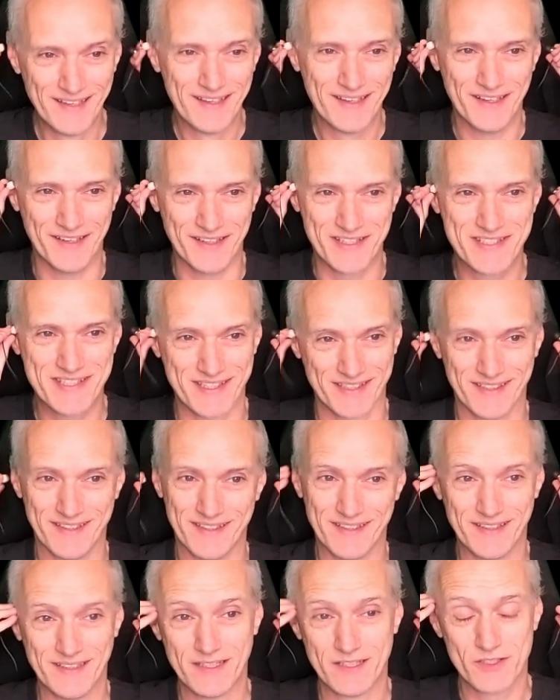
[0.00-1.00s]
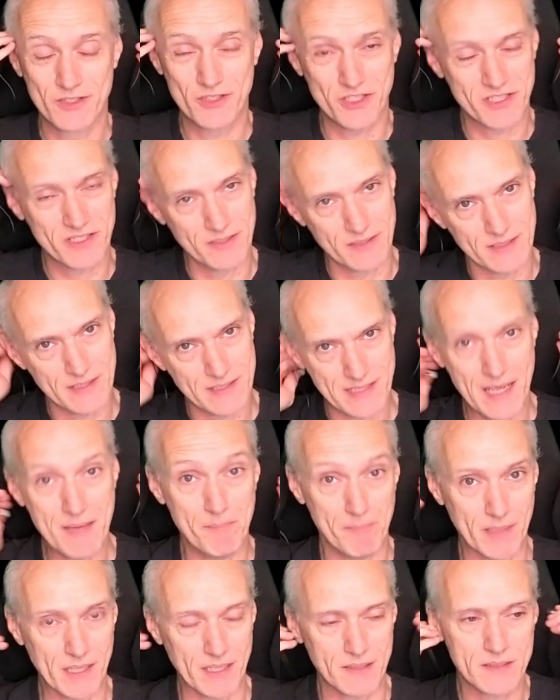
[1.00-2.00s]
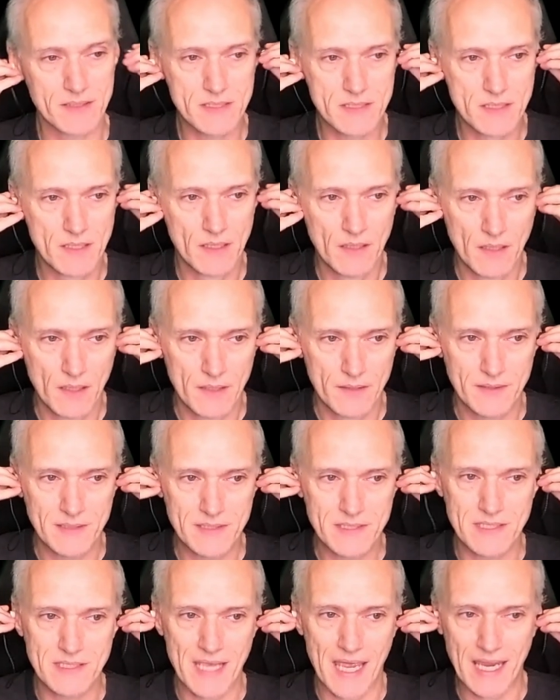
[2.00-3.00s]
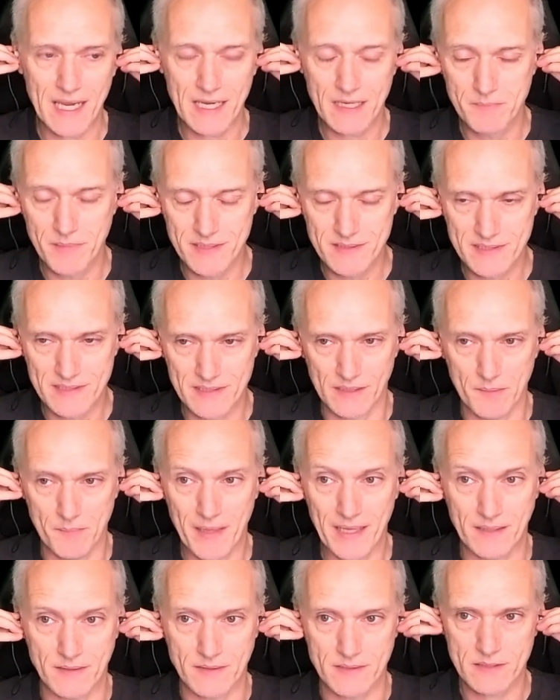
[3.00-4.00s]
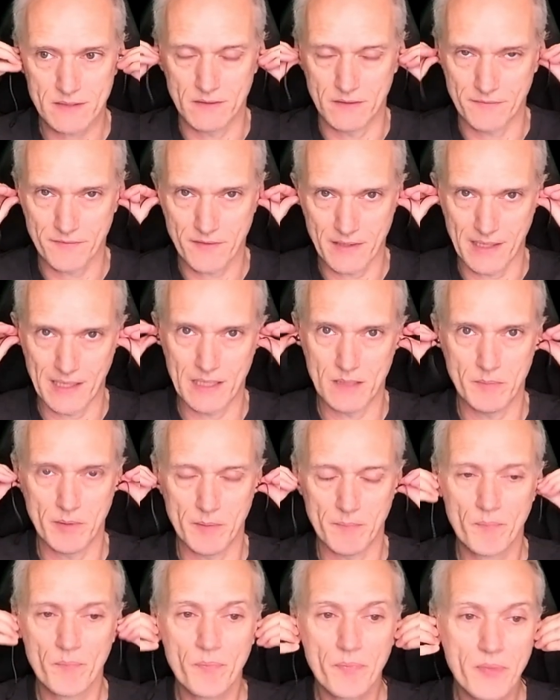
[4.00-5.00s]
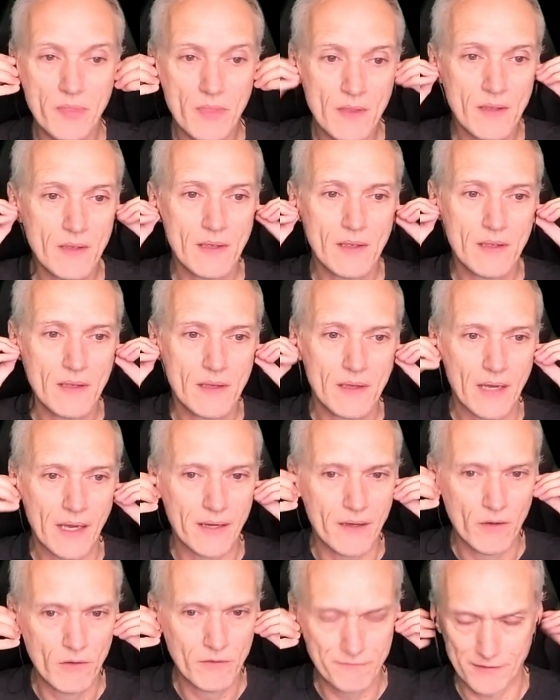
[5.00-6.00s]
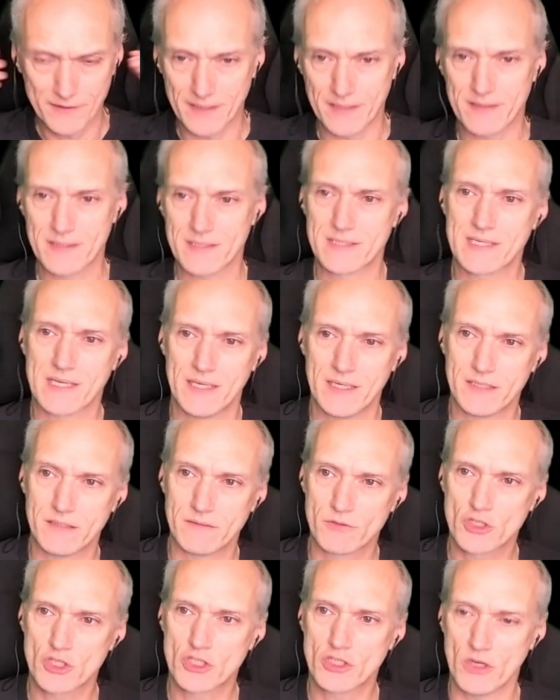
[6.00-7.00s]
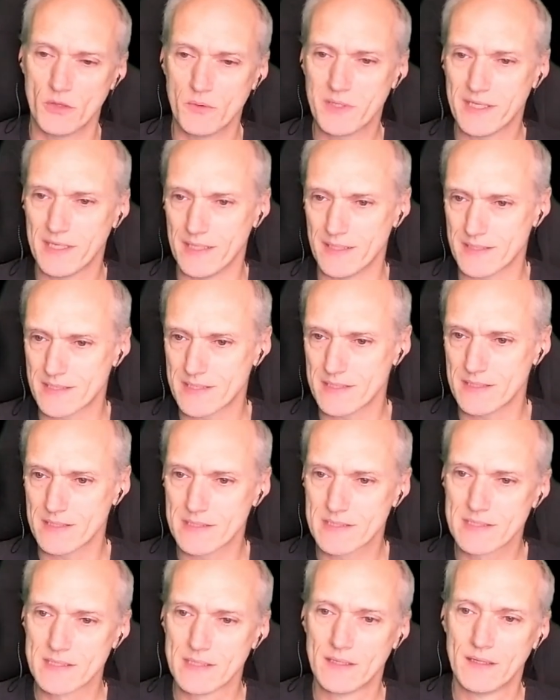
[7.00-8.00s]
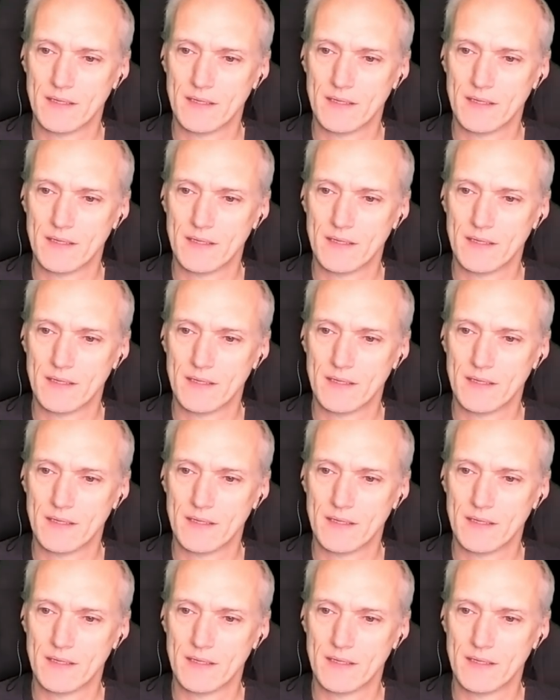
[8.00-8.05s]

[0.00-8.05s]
It's just under 10 minutes. This is Hangman's Lament off the album. And hopefully this kind of showcases